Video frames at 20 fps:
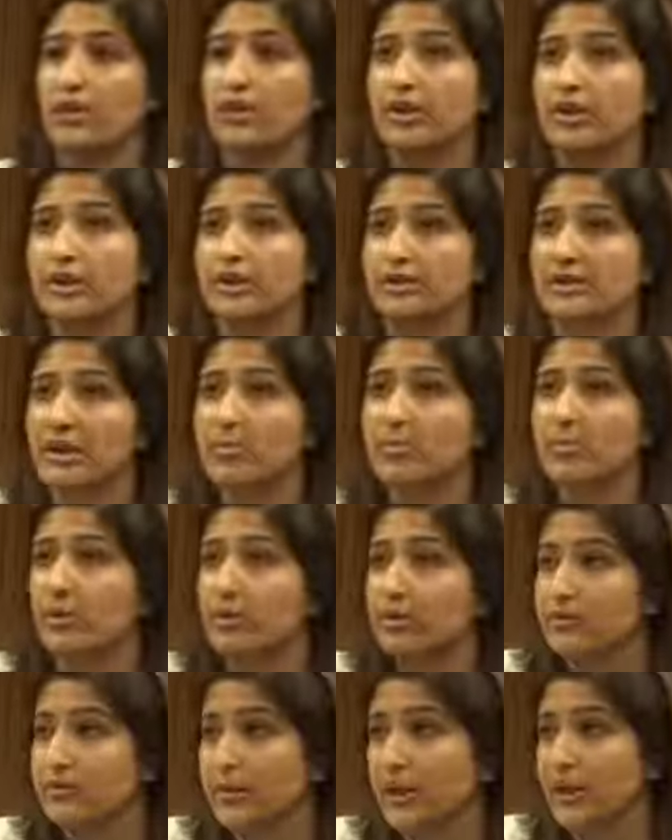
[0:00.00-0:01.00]
An
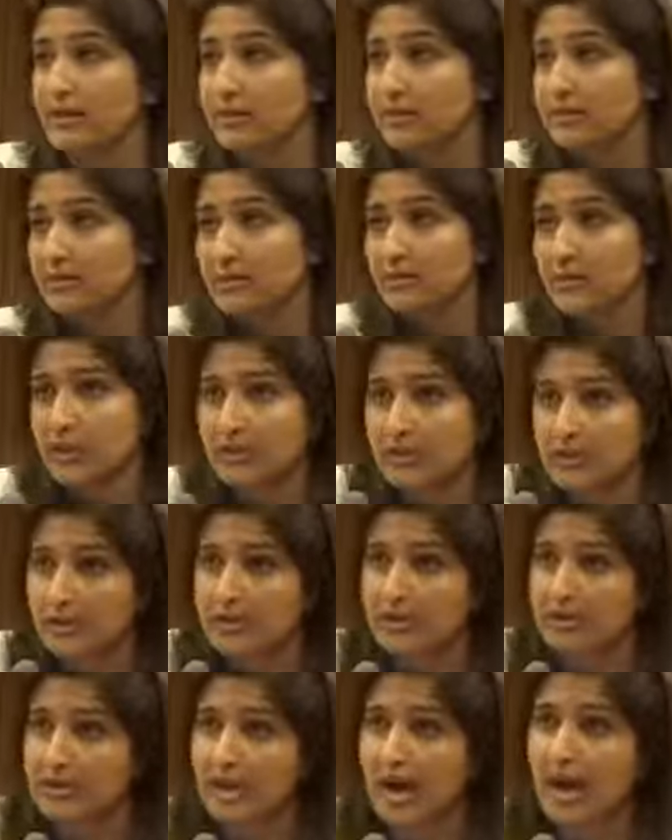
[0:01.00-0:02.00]
example of that, and
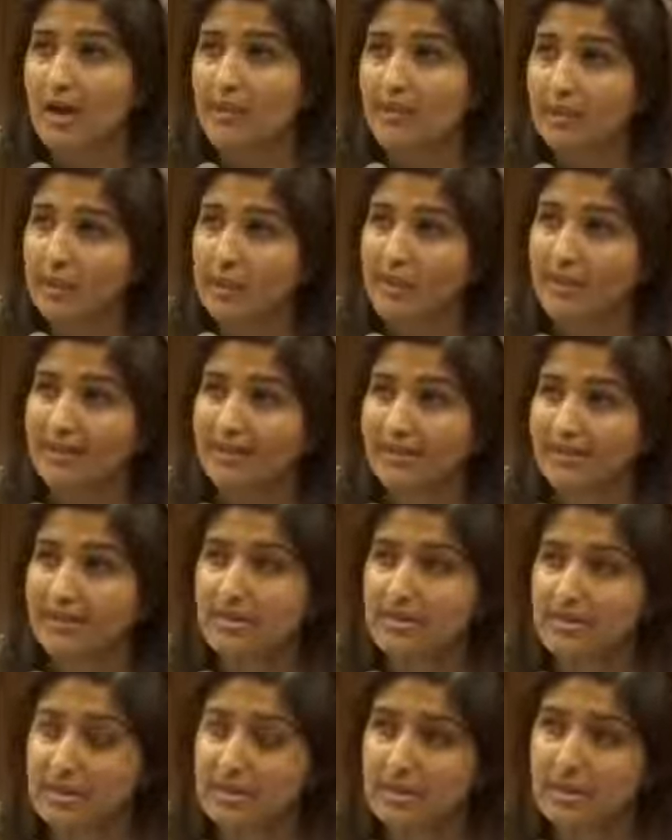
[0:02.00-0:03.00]
this is happening
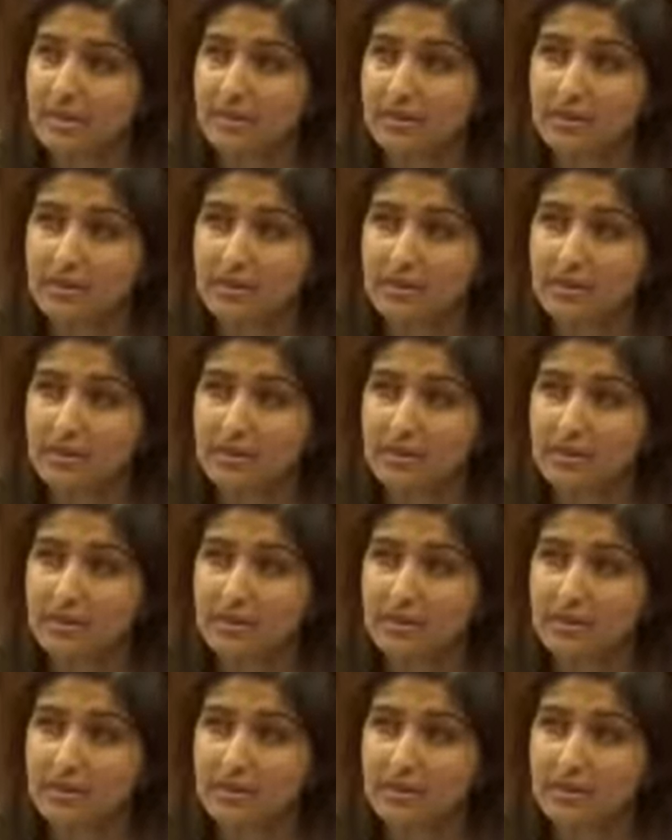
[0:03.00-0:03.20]
this year,